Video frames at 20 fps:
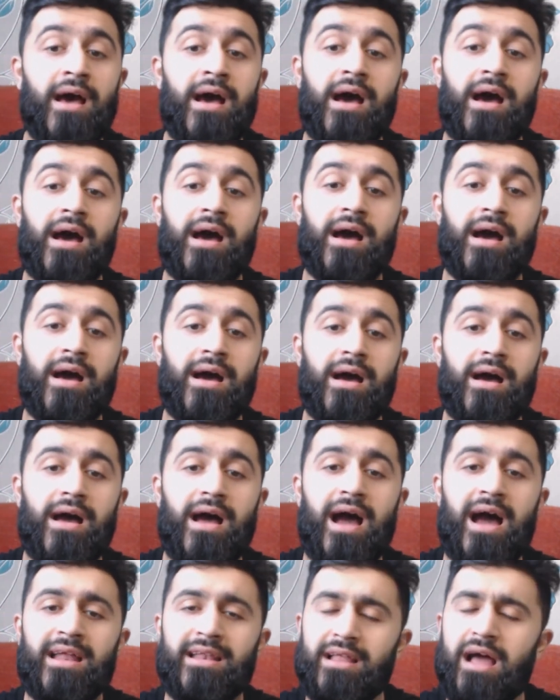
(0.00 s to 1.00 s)
Uh,
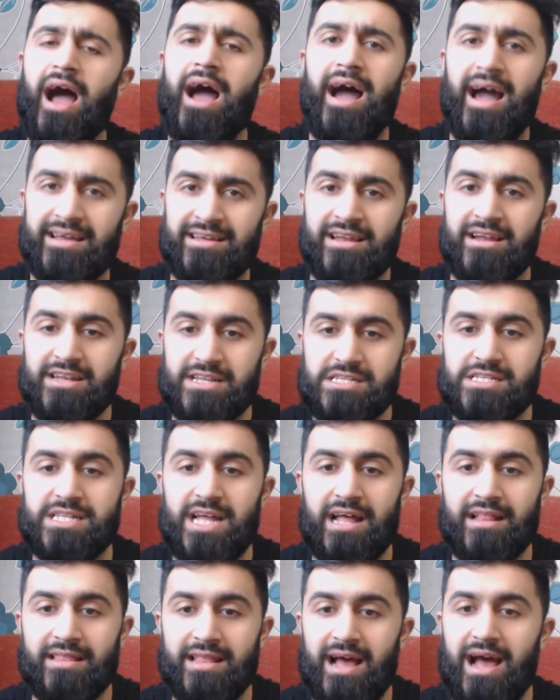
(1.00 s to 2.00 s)
and I, I, can
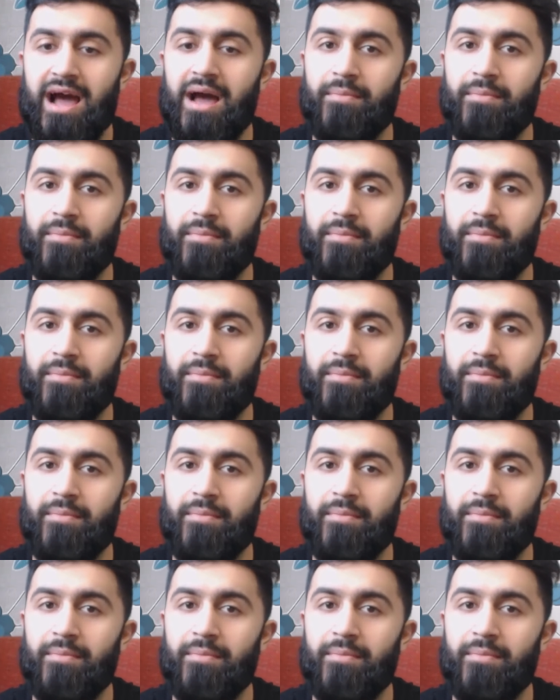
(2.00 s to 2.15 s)
understand that.